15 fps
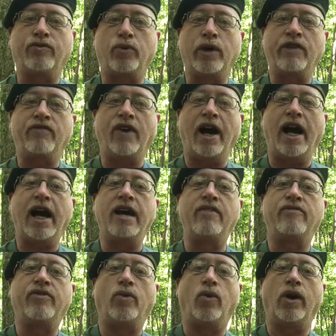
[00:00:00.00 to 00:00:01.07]

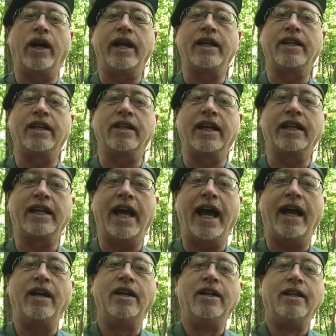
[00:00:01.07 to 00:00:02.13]
45 or anything like that,